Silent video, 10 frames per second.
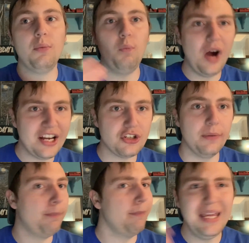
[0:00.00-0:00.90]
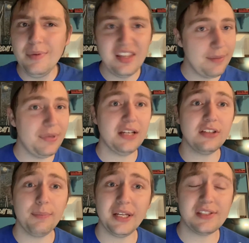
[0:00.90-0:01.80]
watch them. Maybe they picked
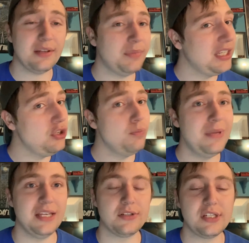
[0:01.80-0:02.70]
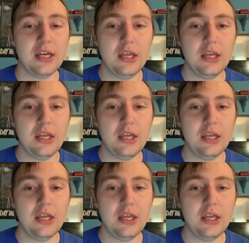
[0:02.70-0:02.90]
up on something you missed.